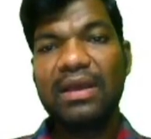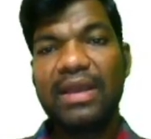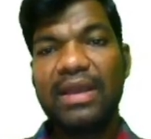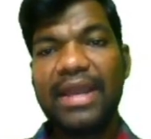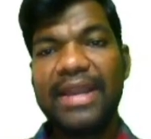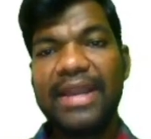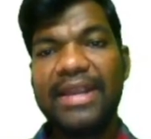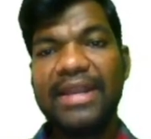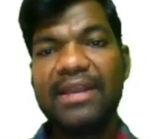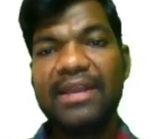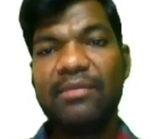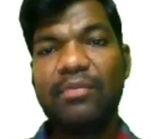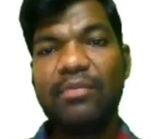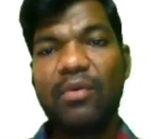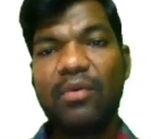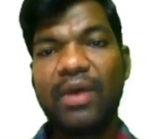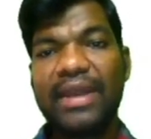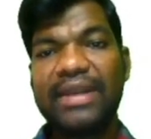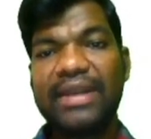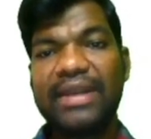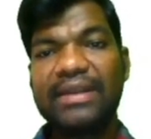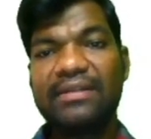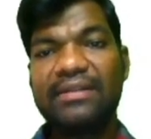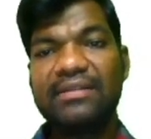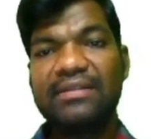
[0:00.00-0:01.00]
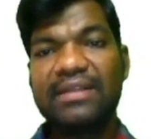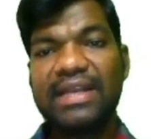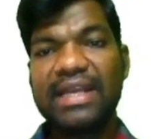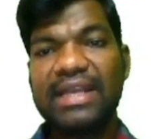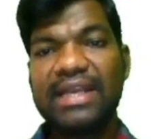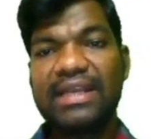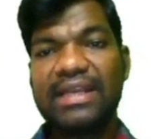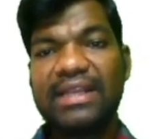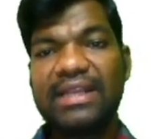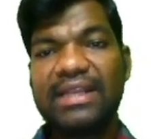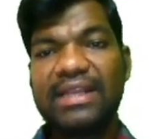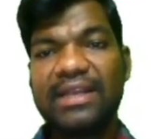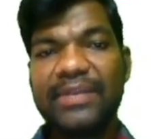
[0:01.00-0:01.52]
ending point
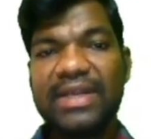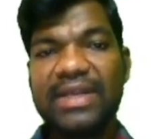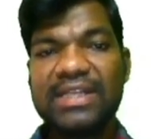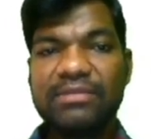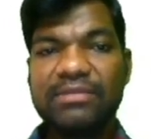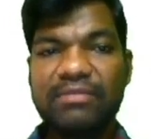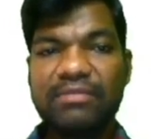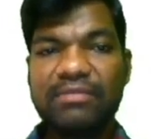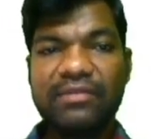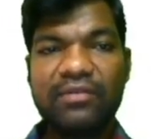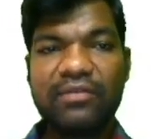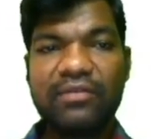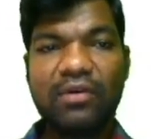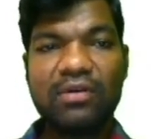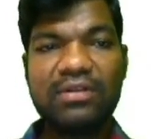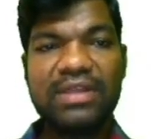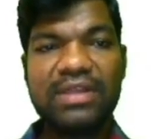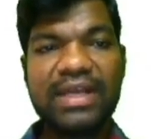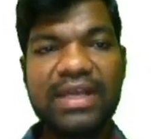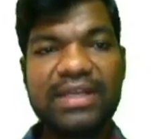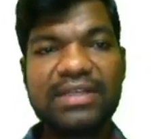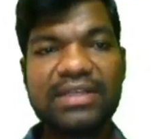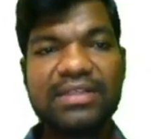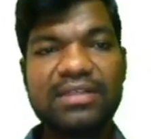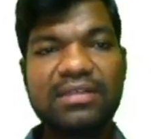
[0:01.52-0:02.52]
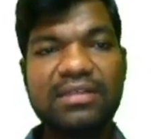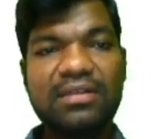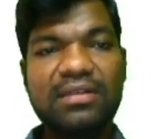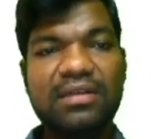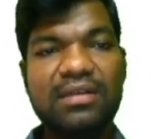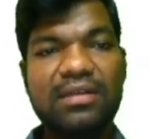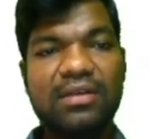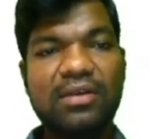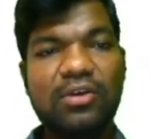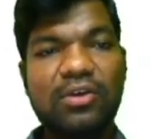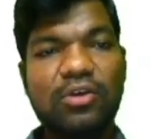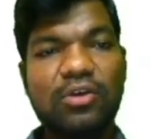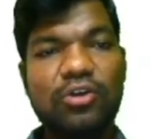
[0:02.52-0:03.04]
3, that means before that
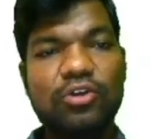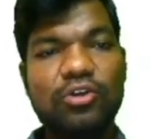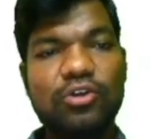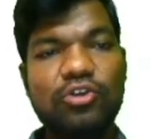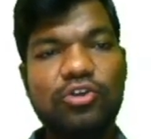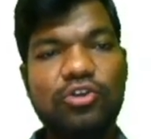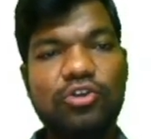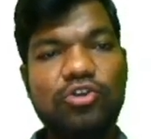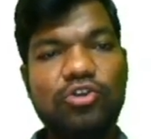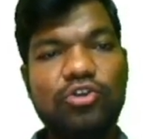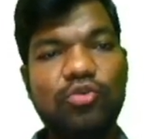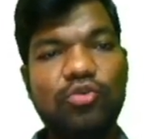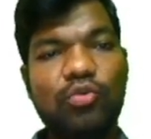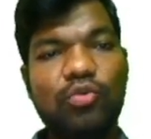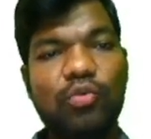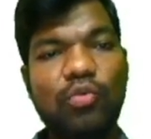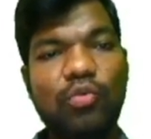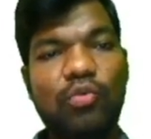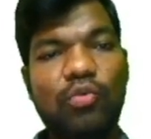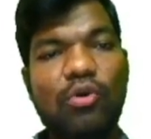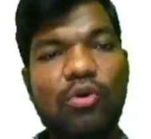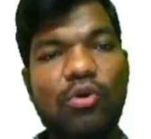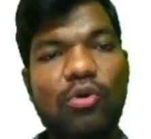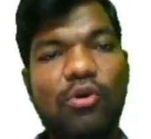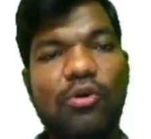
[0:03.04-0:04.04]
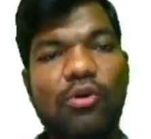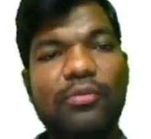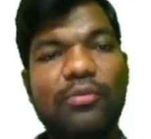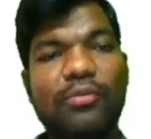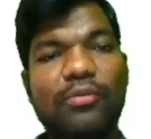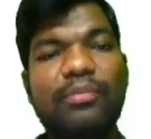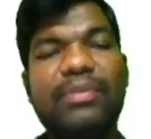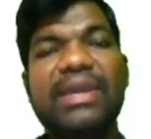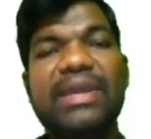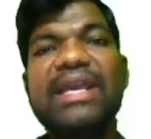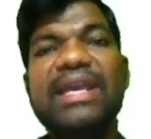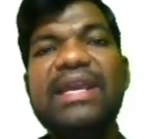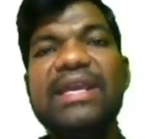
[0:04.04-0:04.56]
2.
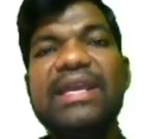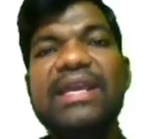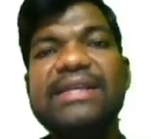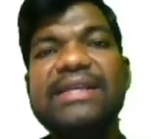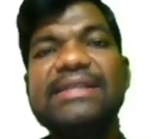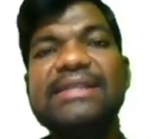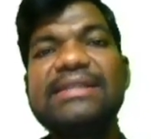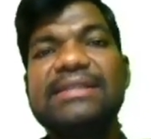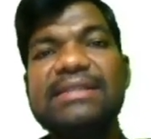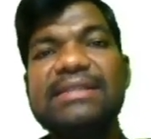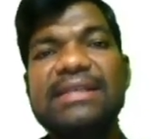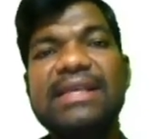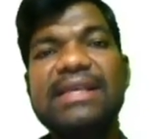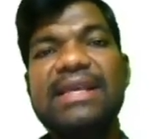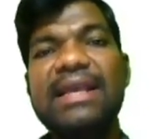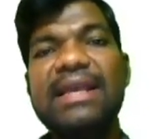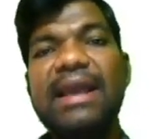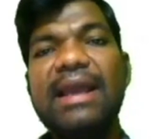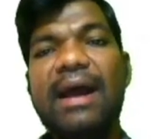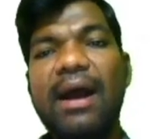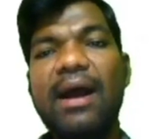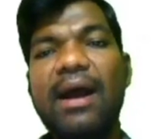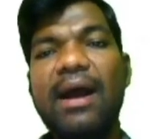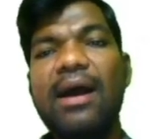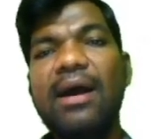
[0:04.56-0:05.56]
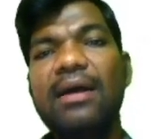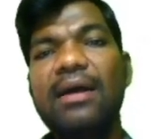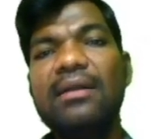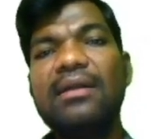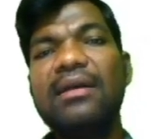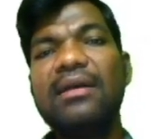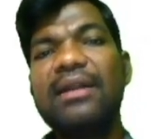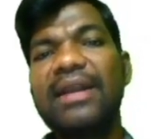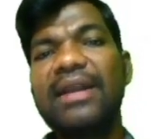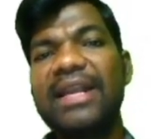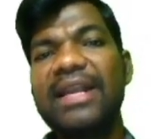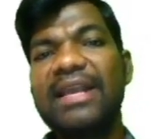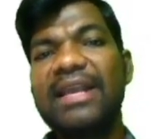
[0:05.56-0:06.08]
B, C are
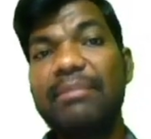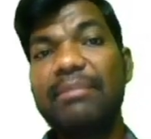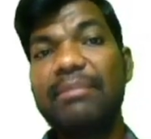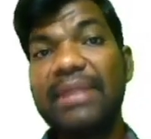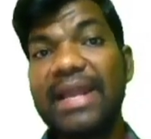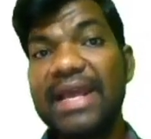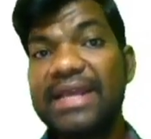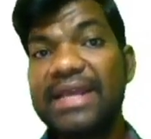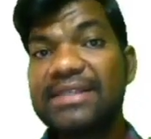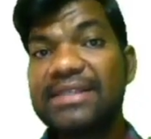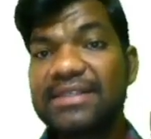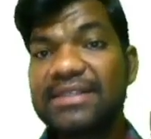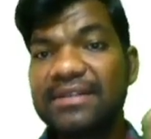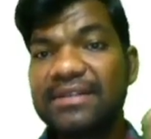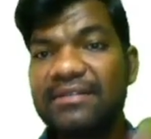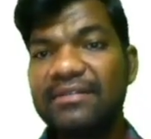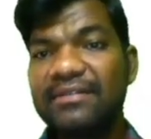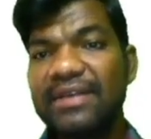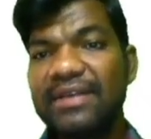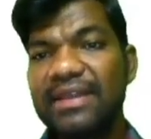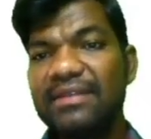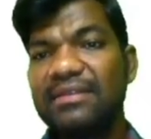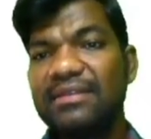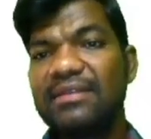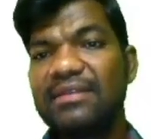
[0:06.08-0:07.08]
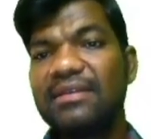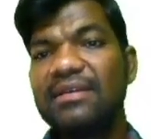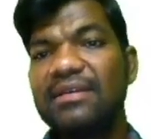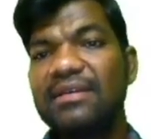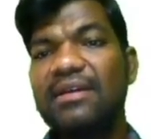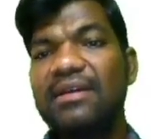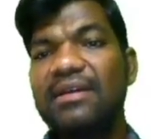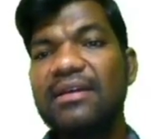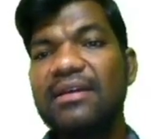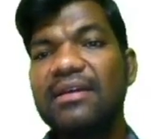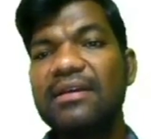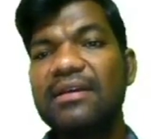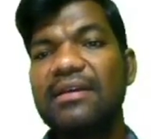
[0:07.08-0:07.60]
replaced with
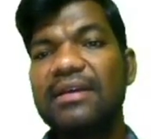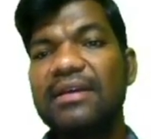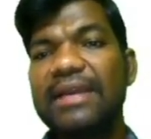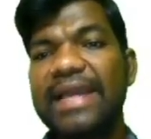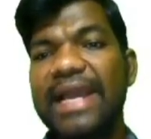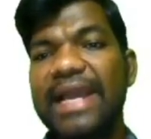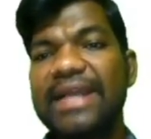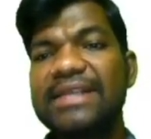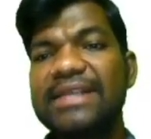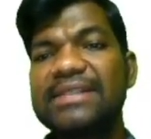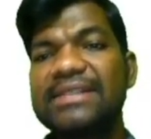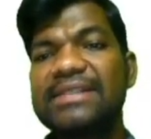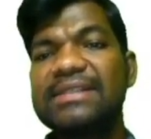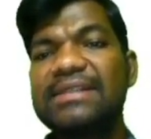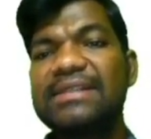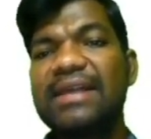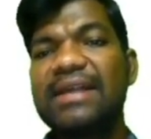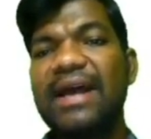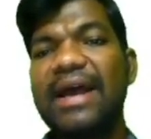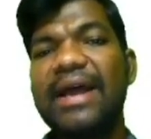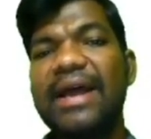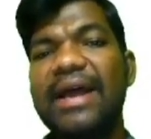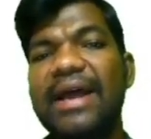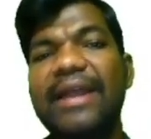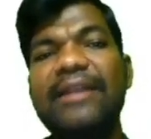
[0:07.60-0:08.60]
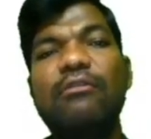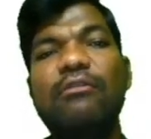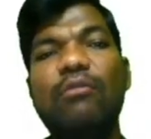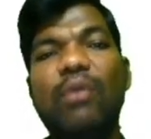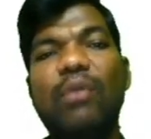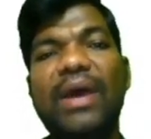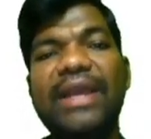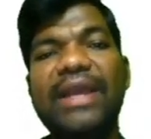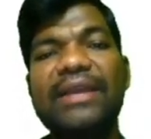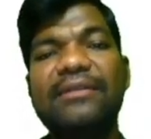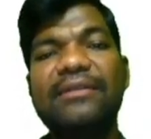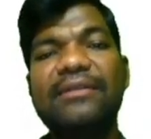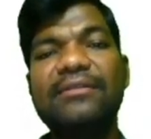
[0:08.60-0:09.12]
X and
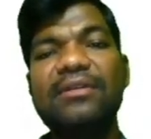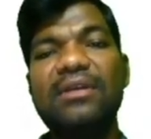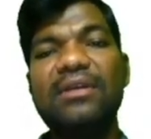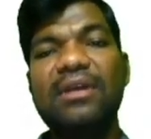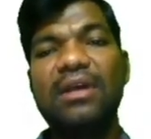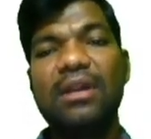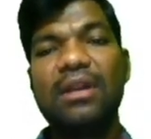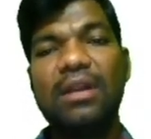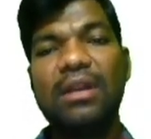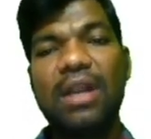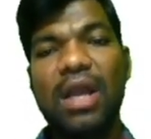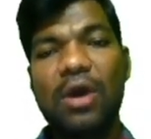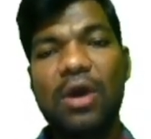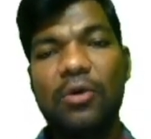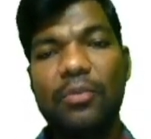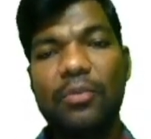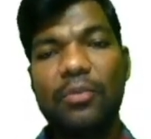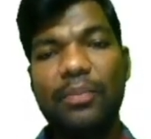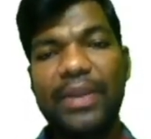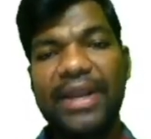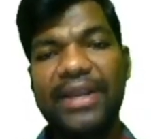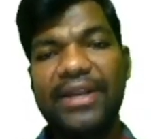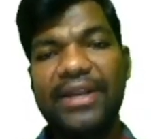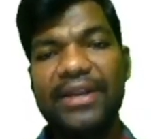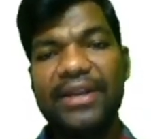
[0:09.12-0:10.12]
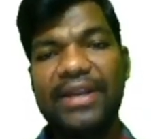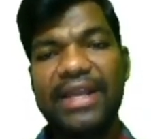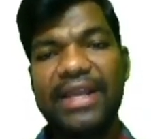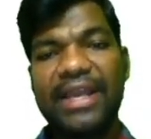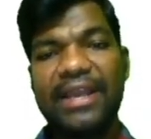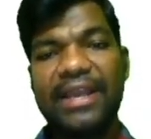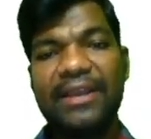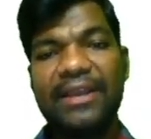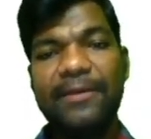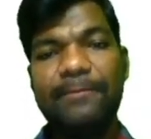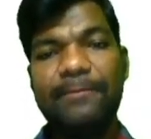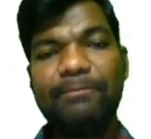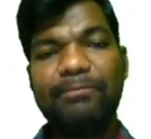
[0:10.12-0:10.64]
Y. Now print
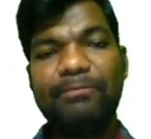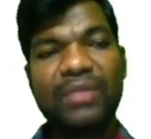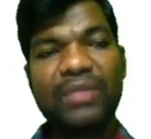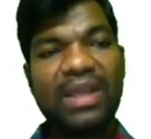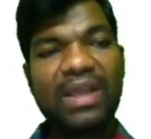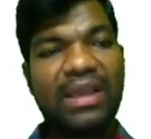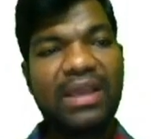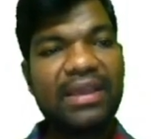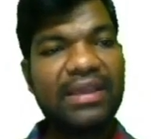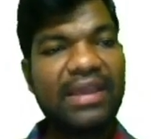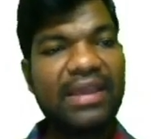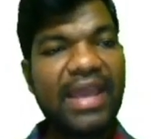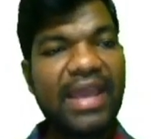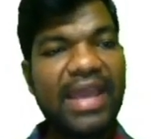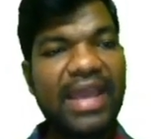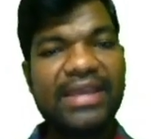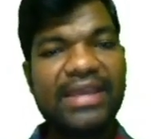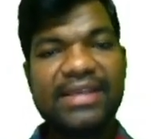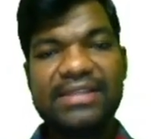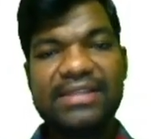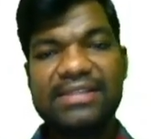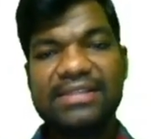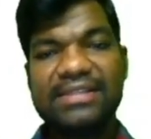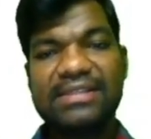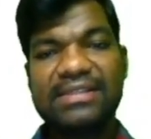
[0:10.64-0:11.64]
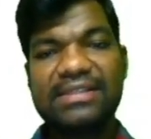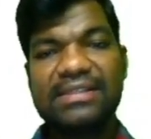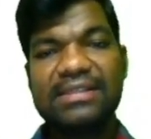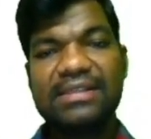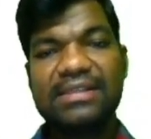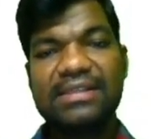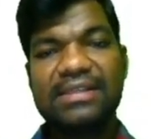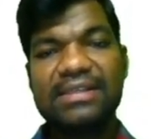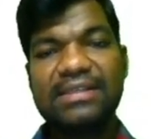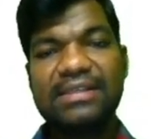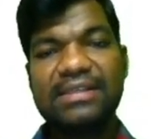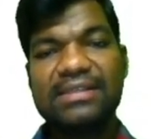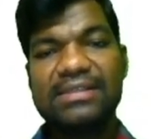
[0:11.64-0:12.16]
T, A is
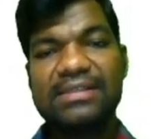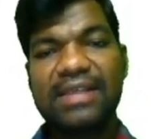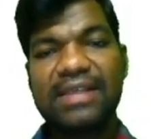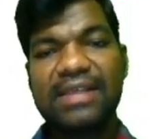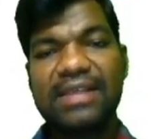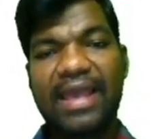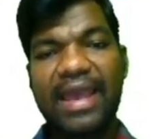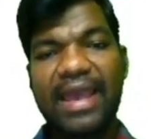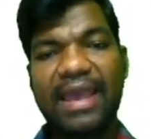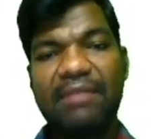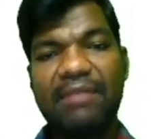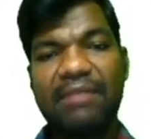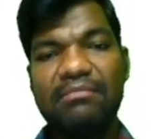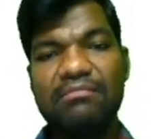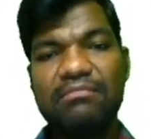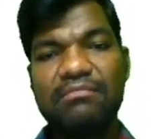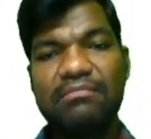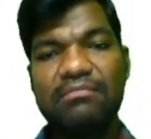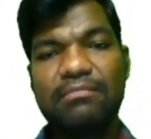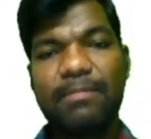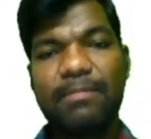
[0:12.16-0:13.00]
same,